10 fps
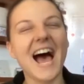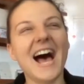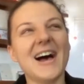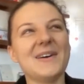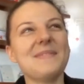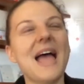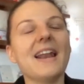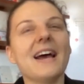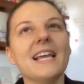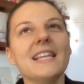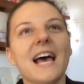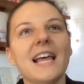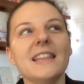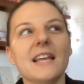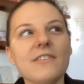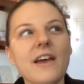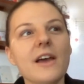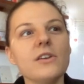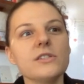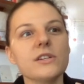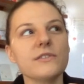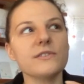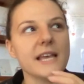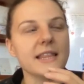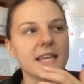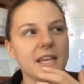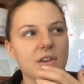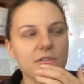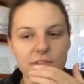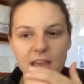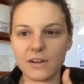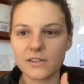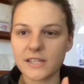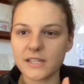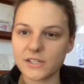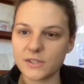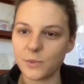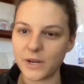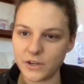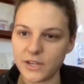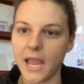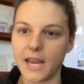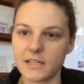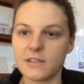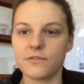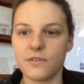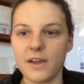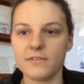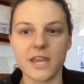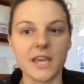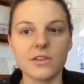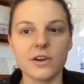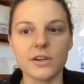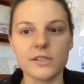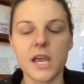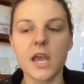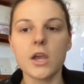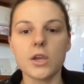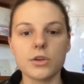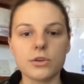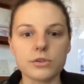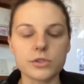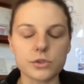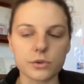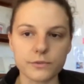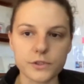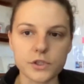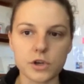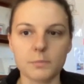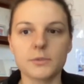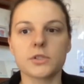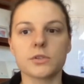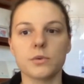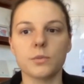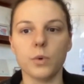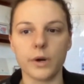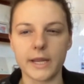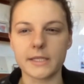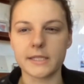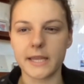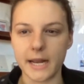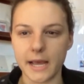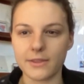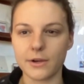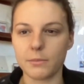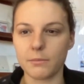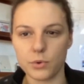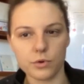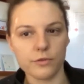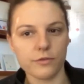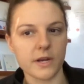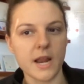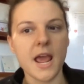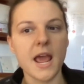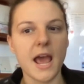And I love how you sort of said that you found that is when you gained the 5 kilos, you sort of stopped wanting to get out there and move and